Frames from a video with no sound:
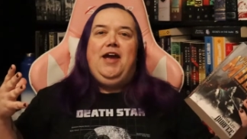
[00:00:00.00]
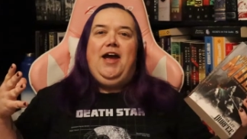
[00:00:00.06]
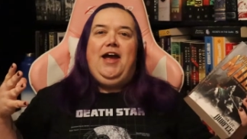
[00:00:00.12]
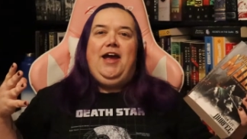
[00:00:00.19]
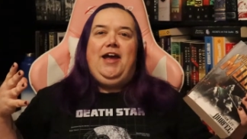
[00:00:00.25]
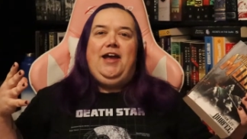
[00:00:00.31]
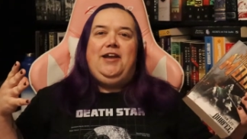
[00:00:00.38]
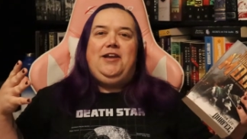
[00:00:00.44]

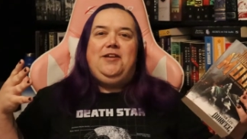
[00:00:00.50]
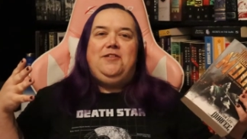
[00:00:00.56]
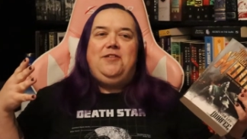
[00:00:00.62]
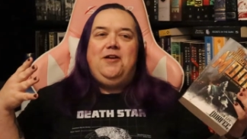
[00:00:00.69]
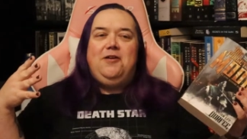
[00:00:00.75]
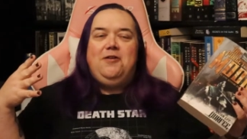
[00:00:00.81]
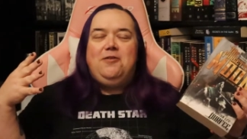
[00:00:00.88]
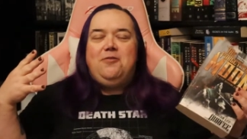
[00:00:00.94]
and
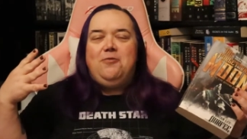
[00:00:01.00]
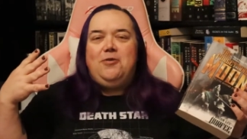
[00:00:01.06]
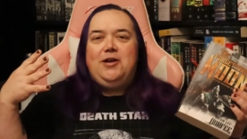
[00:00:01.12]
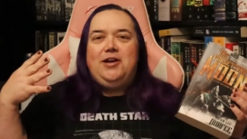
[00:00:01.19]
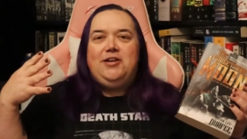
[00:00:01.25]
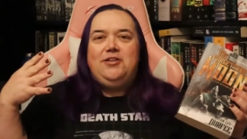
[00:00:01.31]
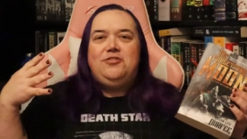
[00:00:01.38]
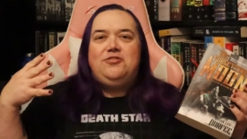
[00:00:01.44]
they're
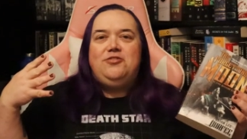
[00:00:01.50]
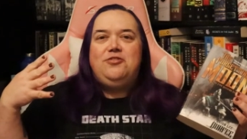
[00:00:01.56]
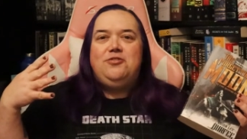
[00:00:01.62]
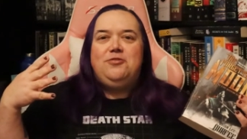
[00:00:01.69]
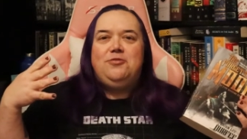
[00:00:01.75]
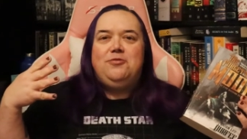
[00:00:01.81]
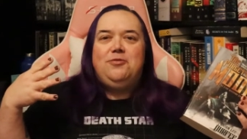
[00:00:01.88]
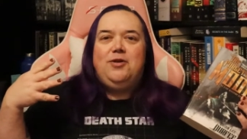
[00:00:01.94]
going
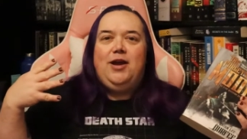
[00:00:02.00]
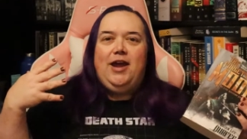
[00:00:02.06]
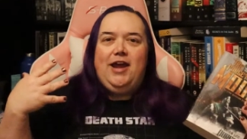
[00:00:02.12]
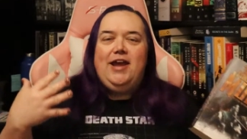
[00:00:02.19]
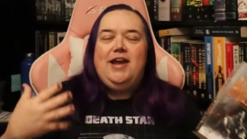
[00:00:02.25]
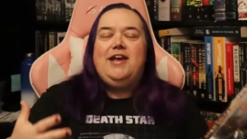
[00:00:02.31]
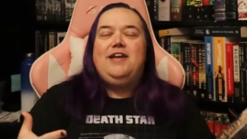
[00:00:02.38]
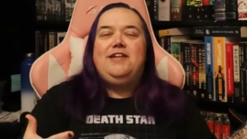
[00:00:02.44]
to
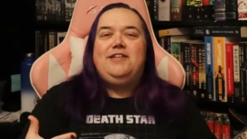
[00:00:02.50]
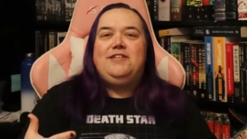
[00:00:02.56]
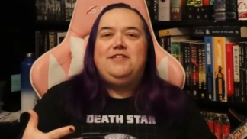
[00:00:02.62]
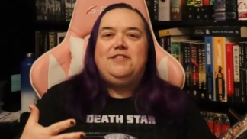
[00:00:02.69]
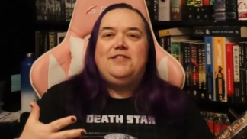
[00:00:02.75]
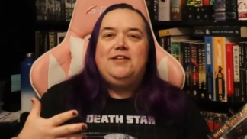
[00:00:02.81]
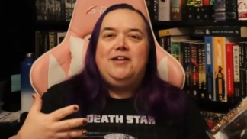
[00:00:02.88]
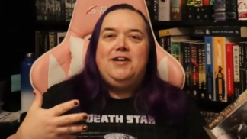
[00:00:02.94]

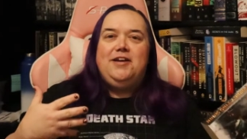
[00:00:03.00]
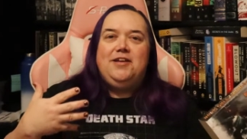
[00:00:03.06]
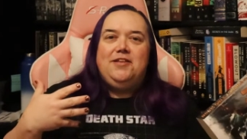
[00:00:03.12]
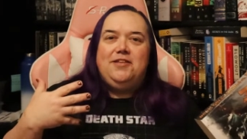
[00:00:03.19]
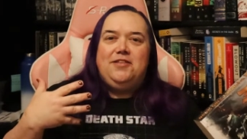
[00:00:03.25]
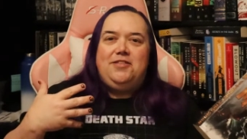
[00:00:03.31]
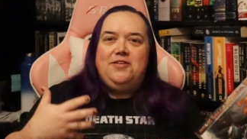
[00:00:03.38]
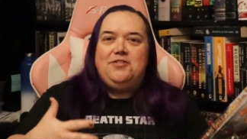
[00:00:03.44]
end
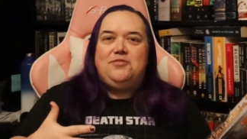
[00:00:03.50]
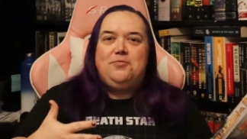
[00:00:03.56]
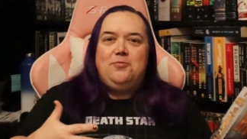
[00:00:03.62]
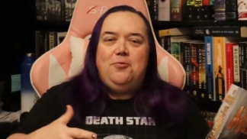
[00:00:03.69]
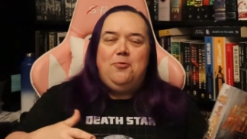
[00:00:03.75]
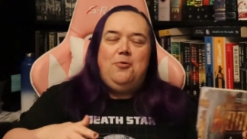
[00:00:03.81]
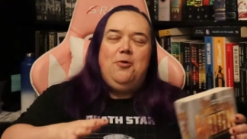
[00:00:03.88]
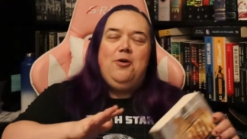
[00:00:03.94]
this
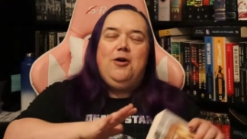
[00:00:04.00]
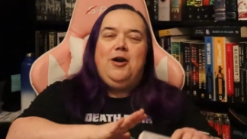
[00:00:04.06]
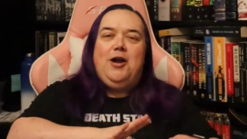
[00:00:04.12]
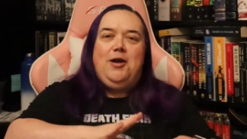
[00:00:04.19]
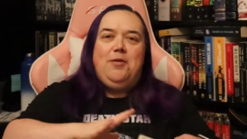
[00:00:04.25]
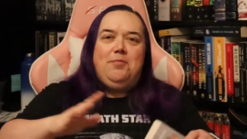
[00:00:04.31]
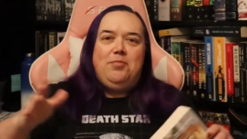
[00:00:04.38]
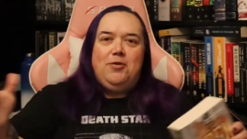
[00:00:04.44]
war
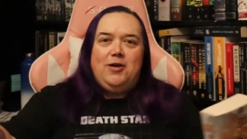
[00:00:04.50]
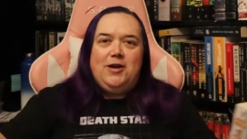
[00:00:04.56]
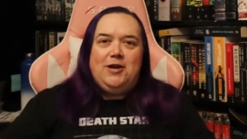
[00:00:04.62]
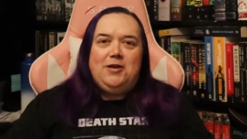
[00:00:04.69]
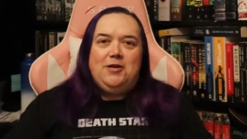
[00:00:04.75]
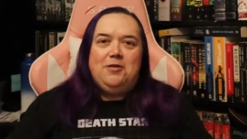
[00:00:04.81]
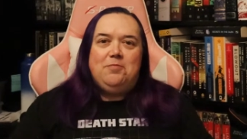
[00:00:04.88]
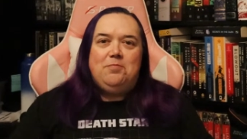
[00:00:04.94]
and
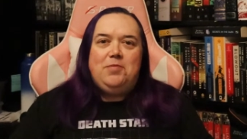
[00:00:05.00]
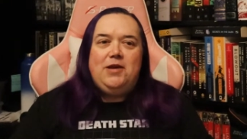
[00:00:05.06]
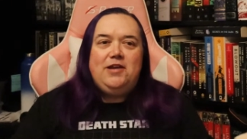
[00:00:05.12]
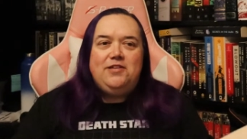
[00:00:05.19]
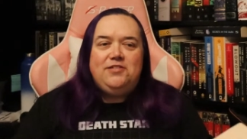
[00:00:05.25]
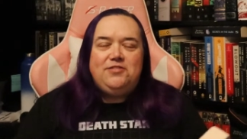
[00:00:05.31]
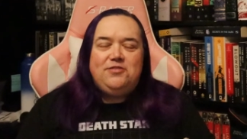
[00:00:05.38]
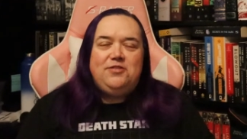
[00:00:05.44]
bring
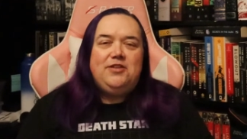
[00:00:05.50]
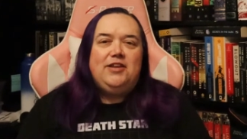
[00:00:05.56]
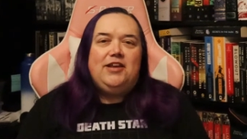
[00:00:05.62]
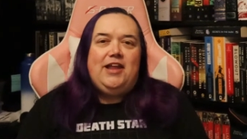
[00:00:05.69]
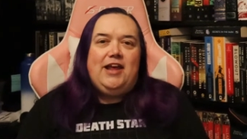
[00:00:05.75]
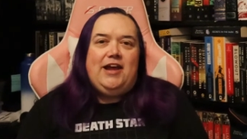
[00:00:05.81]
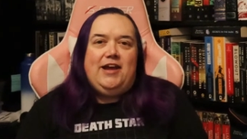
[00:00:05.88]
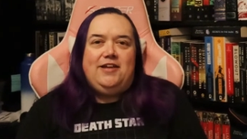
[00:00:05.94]
peace to
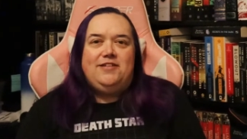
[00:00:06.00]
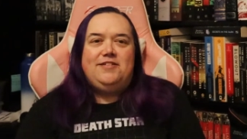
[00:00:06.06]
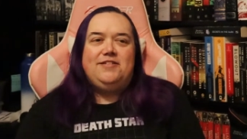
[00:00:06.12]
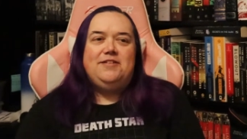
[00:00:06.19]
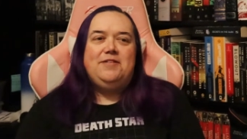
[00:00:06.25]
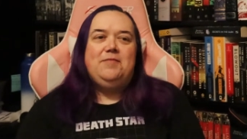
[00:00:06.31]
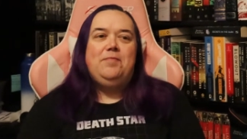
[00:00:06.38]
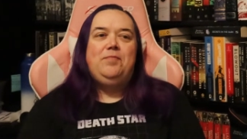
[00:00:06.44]
the land.
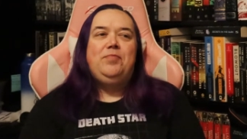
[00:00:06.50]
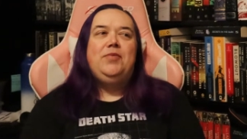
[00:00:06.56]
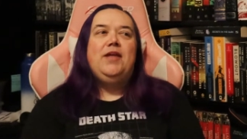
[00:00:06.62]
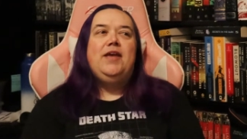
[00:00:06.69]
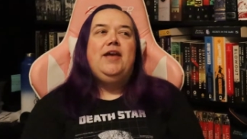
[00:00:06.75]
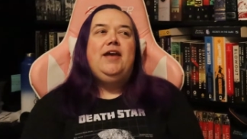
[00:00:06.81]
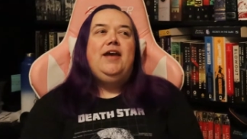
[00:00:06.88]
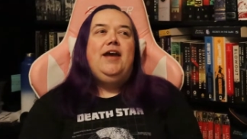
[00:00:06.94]

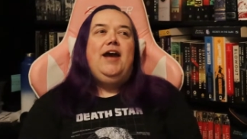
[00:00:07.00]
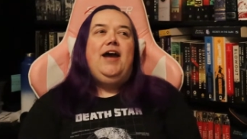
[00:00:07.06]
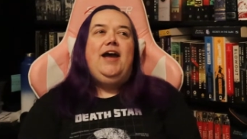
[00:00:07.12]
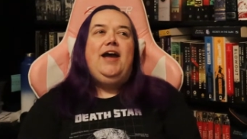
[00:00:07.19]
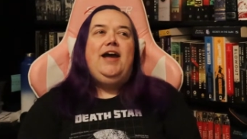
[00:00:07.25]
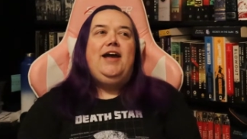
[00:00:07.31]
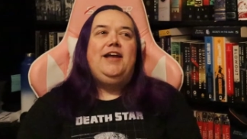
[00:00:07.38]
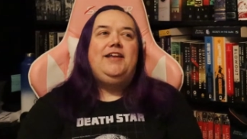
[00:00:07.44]

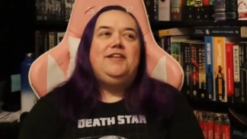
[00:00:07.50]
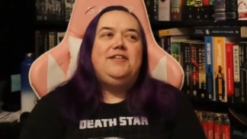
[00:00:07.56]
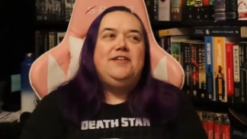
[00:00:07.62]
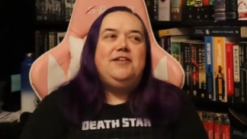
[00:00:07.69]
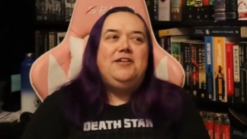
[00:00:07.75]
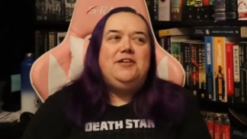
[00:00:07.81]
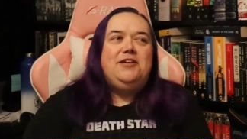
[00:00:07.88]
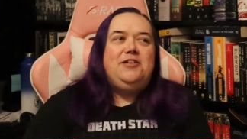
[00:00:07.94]

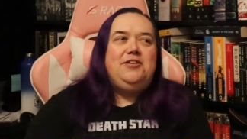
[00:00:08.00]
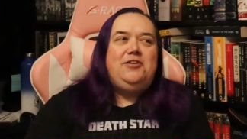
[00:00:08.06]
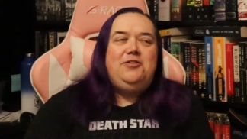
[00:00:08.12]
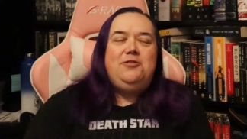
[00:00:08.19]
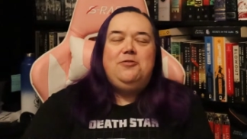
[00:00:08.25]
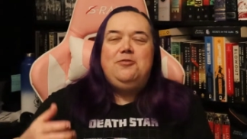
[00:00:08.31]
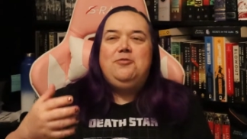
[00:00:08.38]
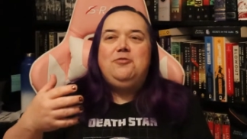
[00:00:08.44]
And
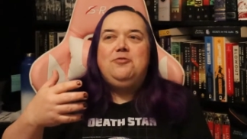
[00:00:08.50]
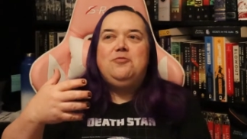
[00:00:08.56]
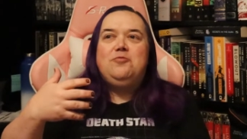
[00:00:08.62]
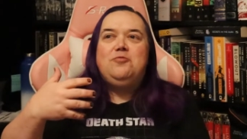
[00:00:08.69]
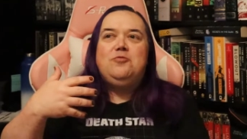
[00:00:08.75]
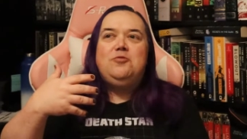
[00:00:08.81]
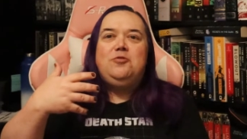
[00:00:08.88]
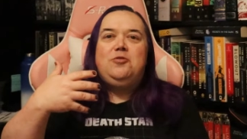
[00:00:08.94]
you
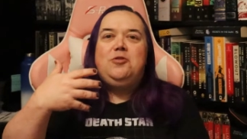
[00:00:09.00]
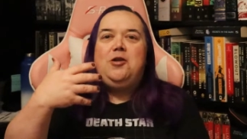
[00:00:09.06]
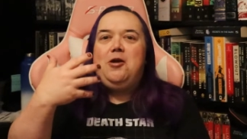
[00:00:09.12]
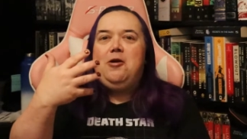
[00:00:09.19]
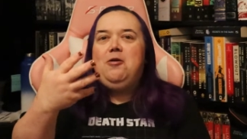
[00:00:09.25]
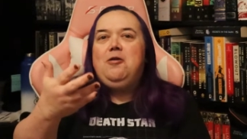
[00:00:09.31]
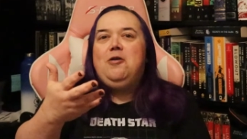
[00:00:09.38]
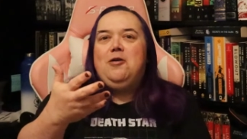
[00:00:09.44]

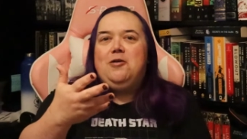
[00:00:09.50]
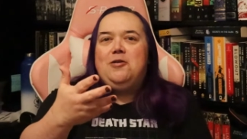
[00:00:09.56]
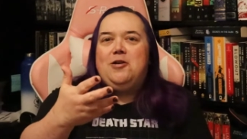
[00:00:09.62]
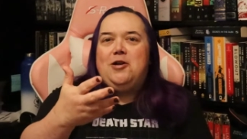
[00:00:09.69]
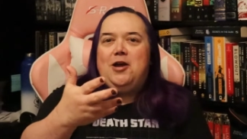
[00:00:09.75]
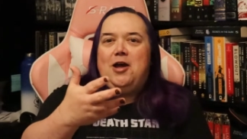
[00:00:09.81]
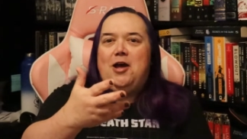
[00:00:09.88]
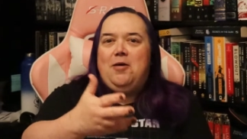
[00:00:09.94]

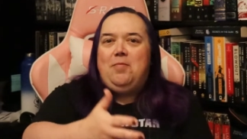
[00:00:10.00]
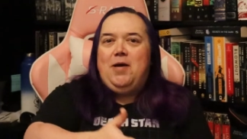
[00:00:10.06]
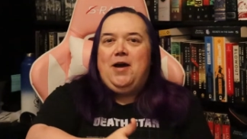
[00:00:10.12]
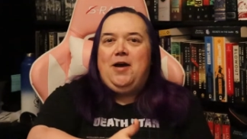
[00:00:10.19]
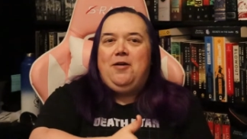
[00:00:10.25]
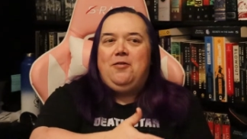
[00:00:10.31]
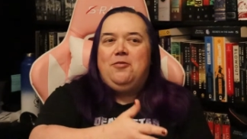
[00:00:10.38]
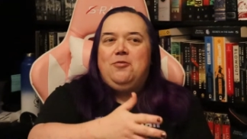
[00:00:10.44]
learn
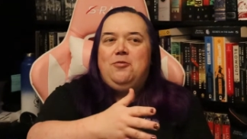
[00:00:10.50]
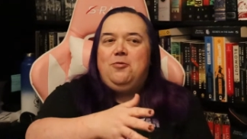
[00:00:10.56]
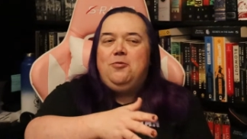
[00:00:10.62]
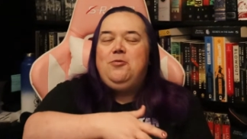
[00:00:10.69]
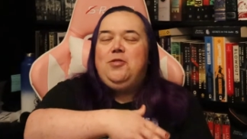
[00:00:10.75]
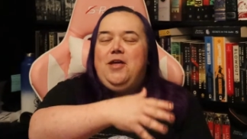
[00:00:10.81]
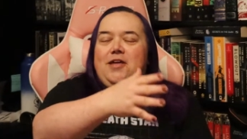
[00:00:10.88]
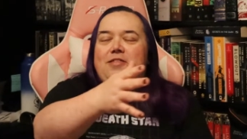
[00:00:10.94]
about
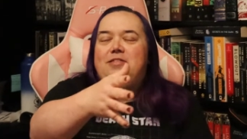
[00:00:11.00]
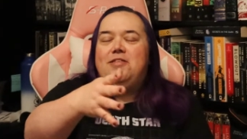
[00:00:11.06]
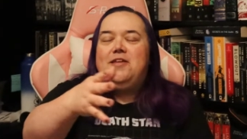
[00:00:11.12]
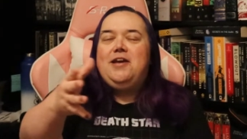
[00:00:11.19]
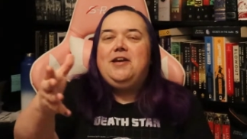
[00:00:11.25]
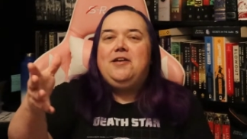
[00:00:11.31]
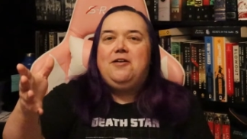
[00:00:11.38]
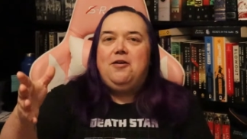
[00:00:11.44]
who they
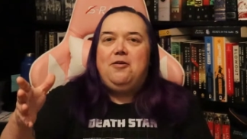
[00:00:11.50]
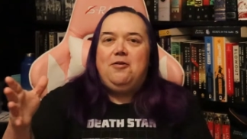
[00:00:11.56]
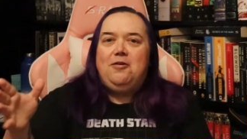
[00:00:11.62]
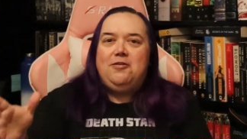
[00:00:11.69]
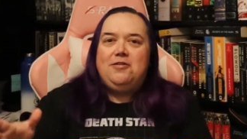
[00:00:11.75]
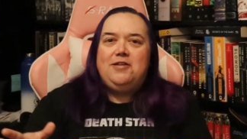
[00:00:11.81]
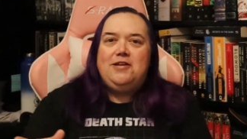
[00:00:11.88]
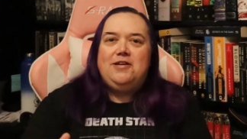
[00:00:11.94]
think
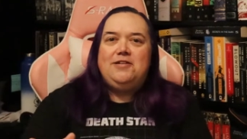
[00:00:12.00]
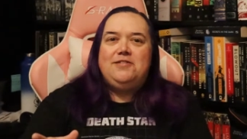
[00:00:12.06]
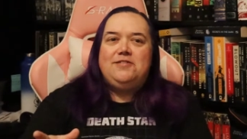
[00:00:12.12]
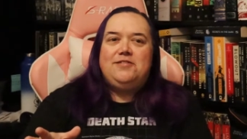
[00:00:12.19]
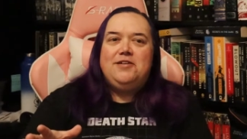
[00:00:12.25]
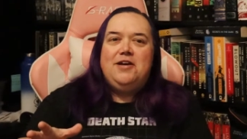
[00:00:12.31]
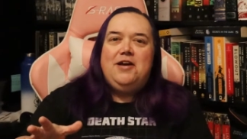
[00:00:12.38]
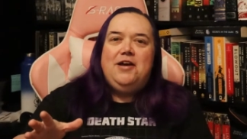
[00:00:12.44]
are
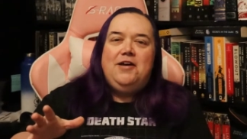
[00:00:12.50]
these